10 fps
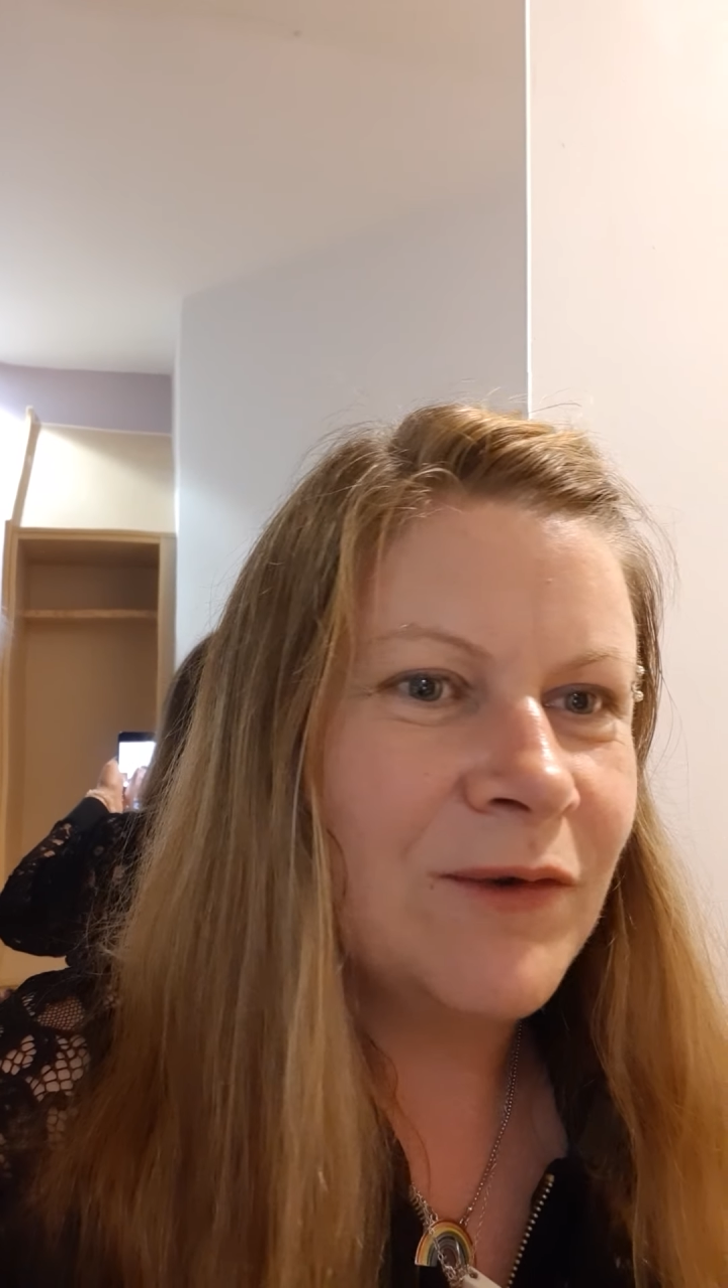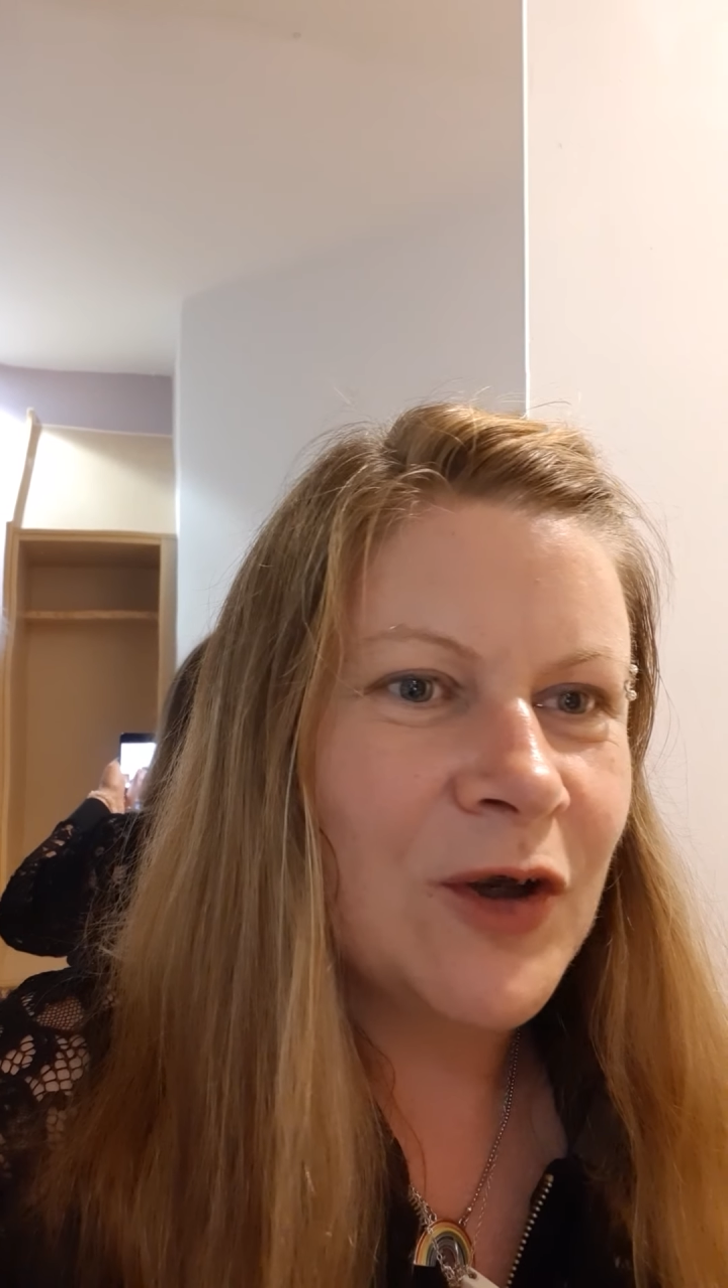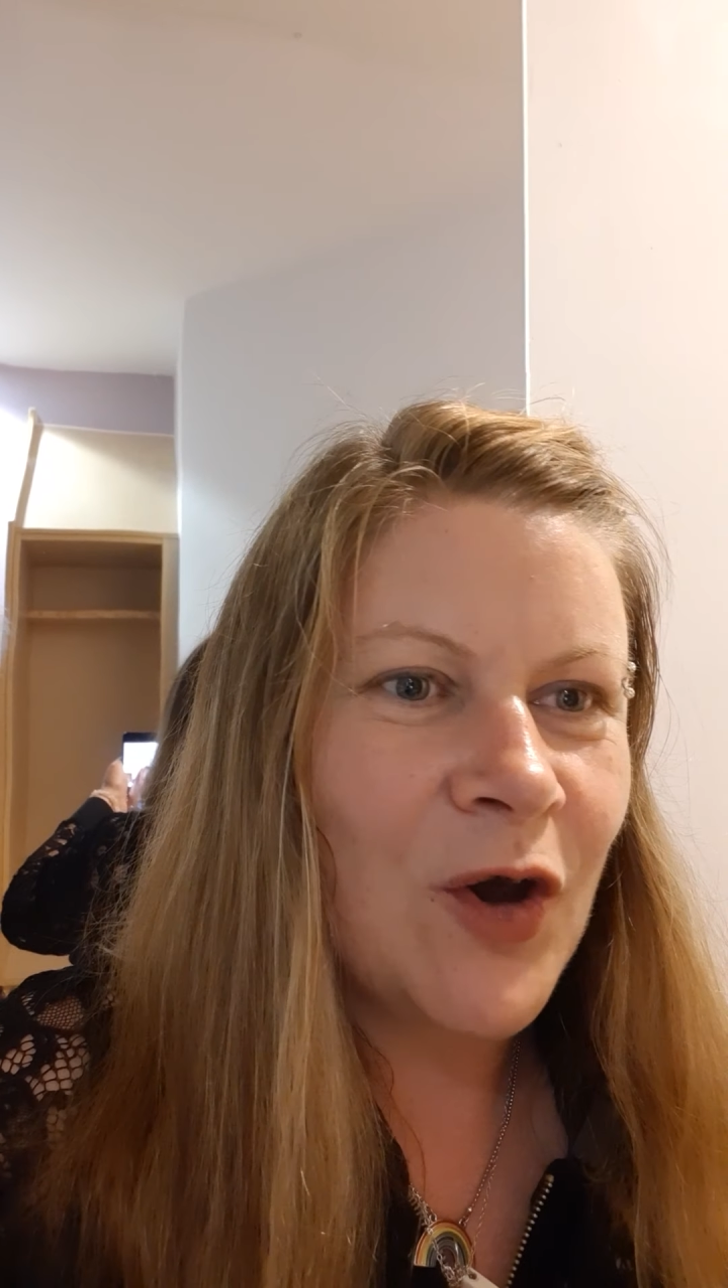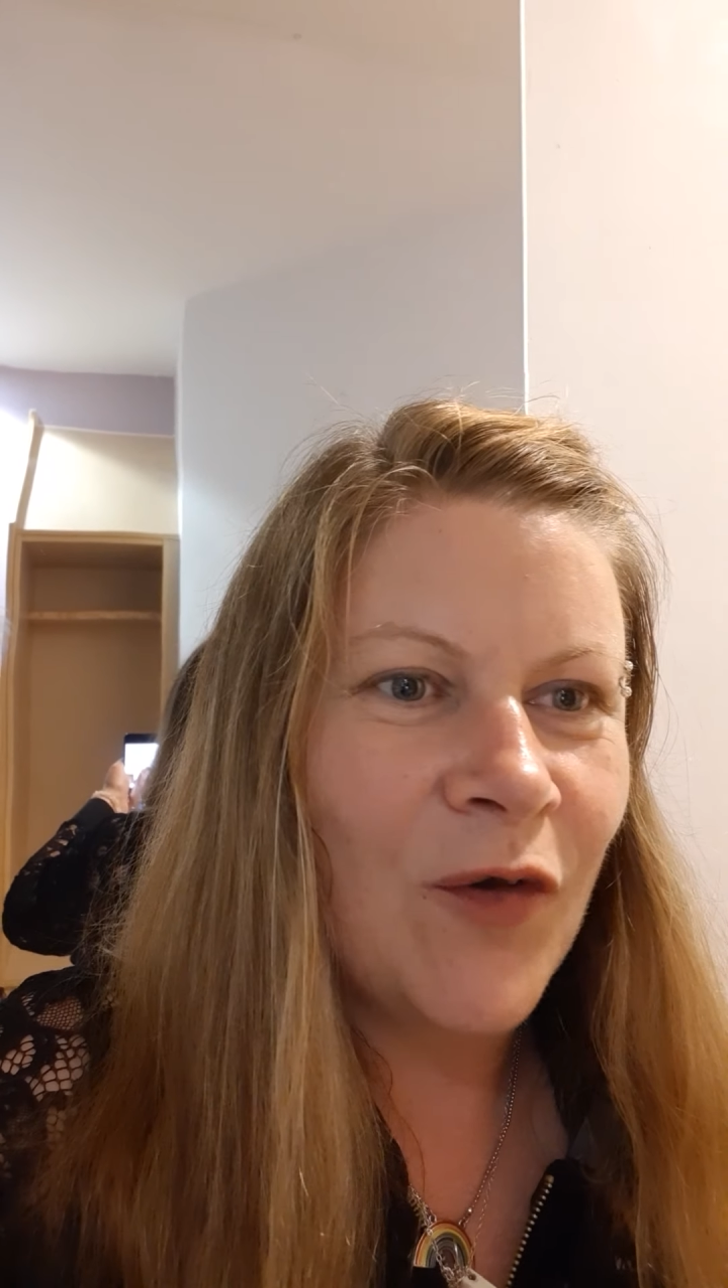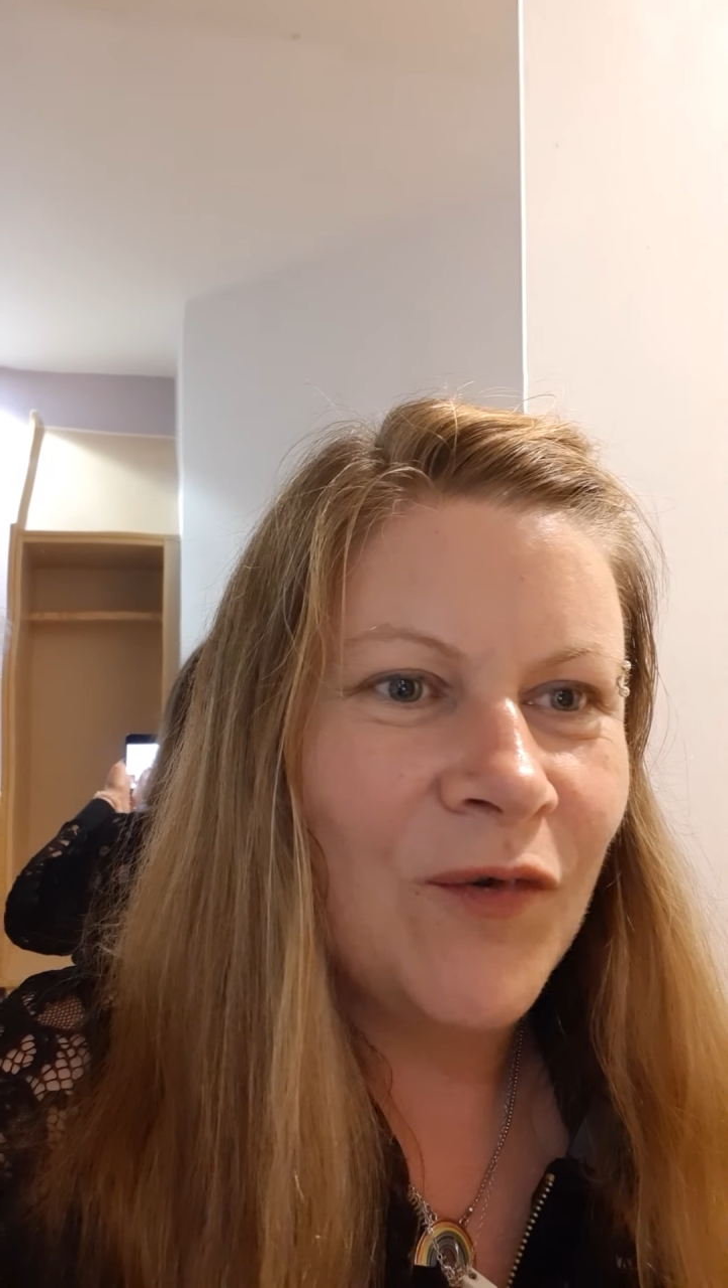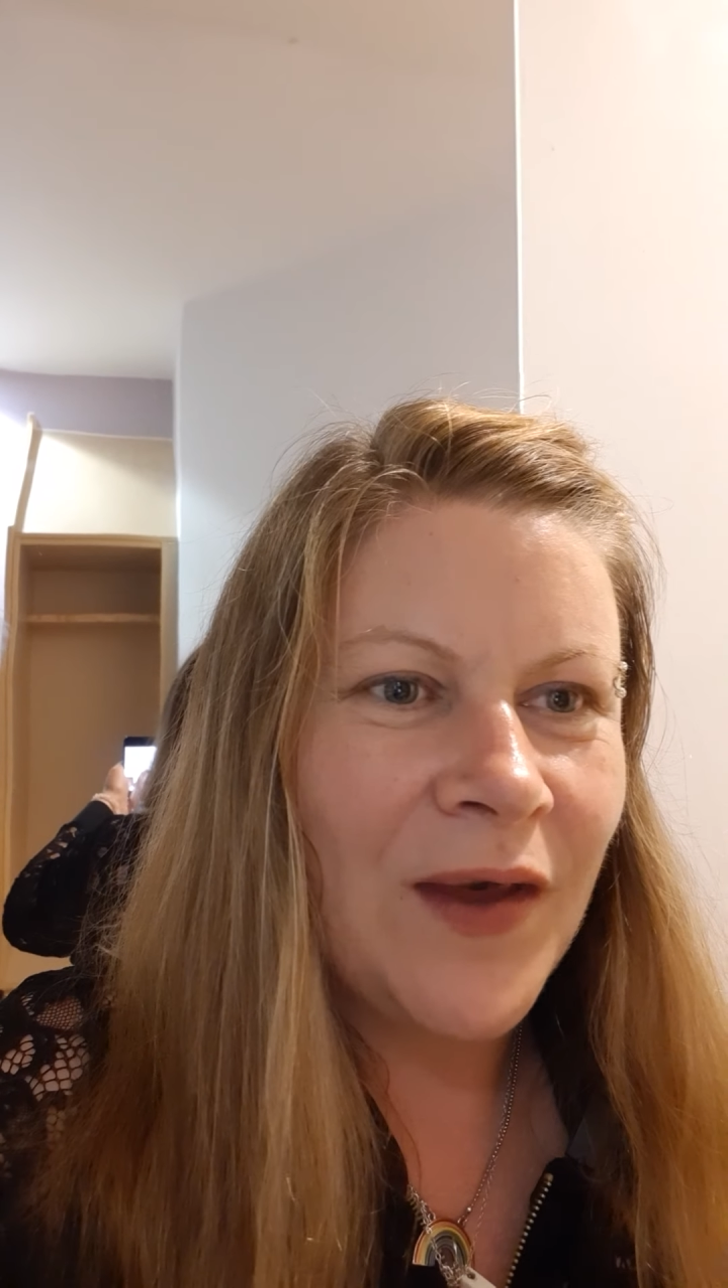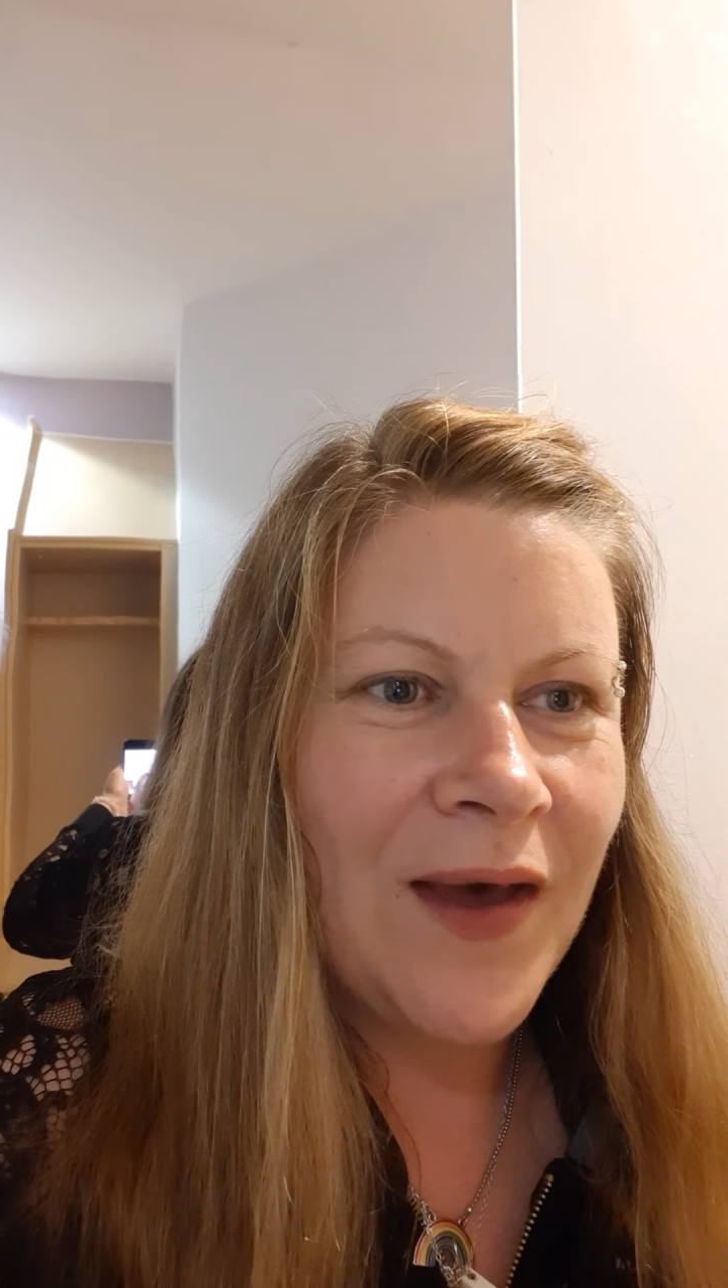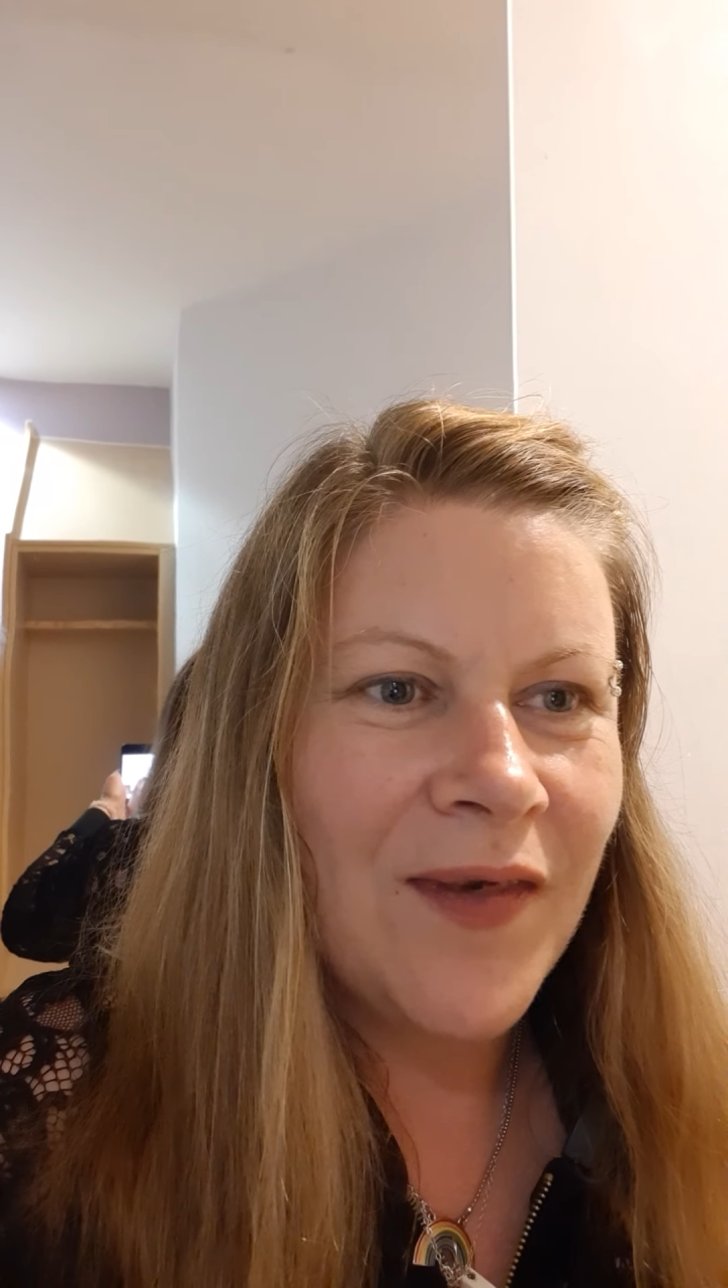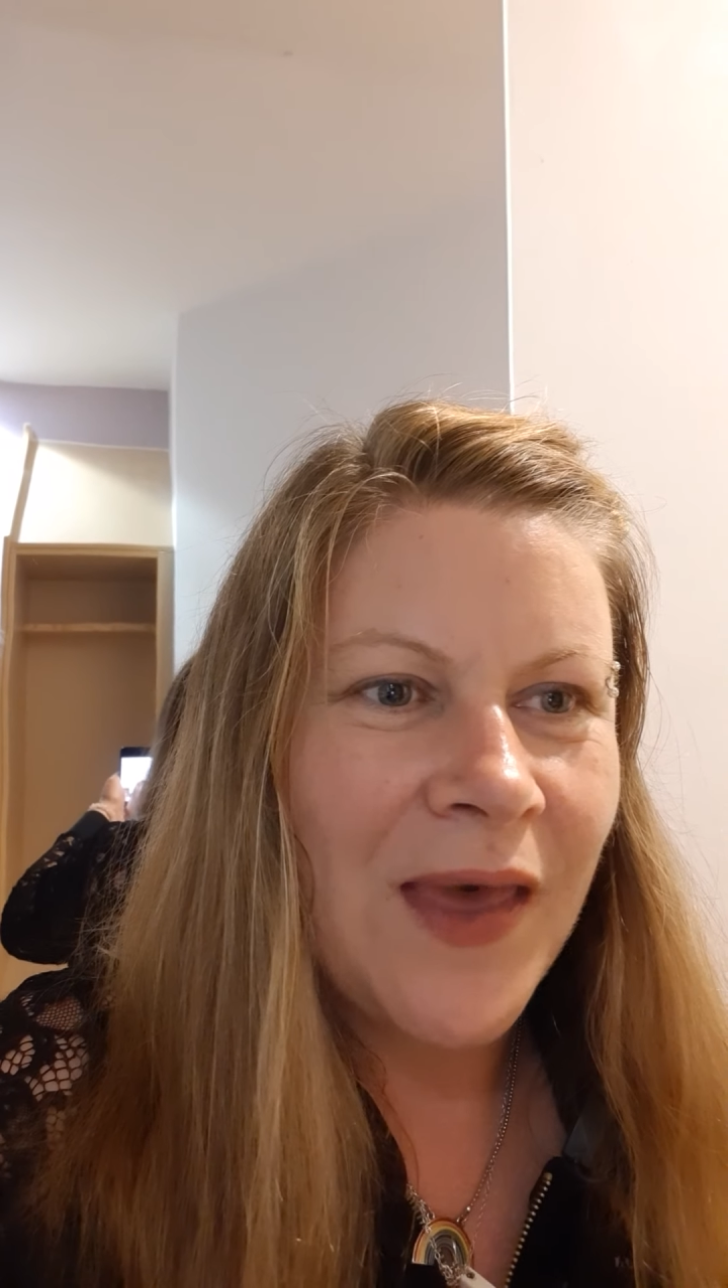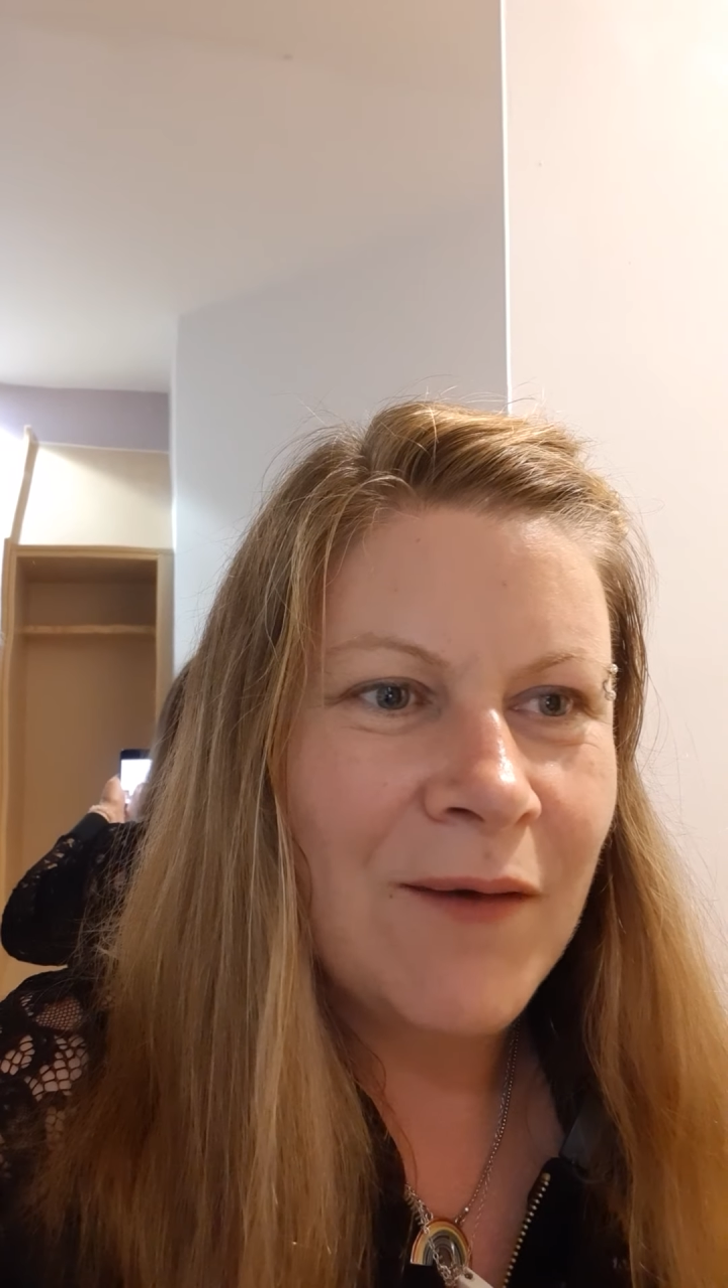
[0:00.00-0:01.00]
to
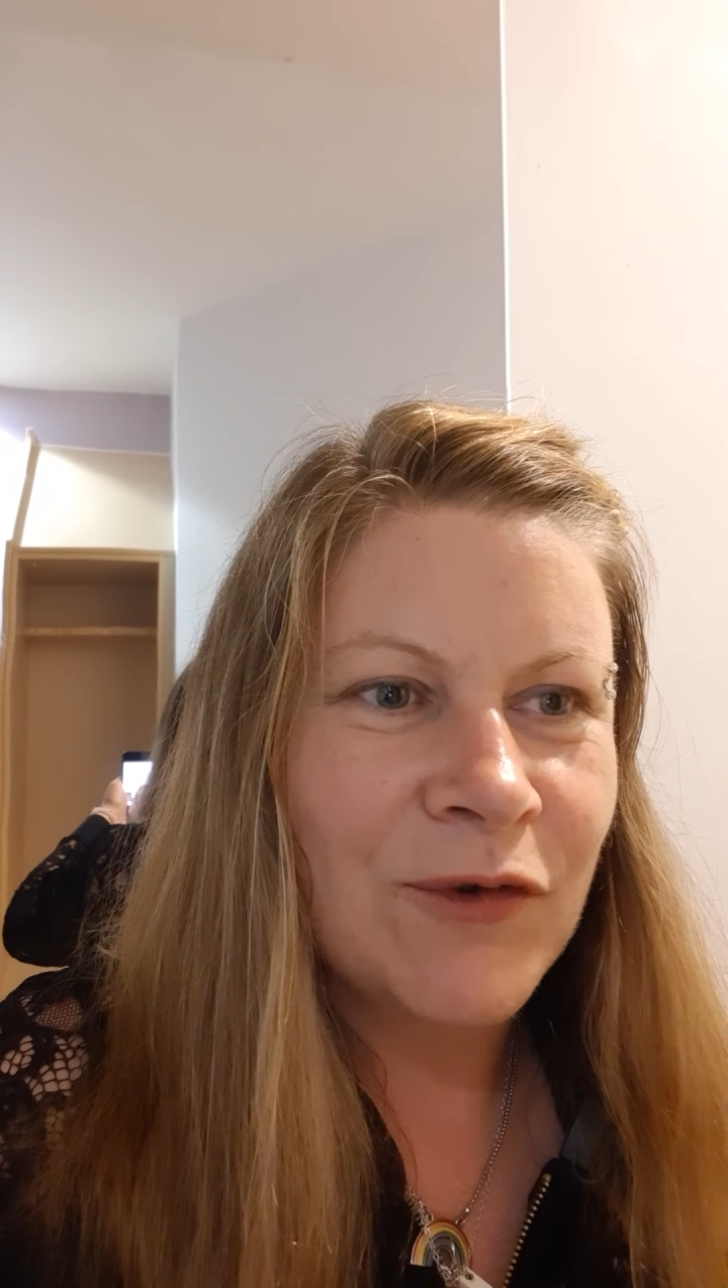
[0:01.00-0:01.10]
contact the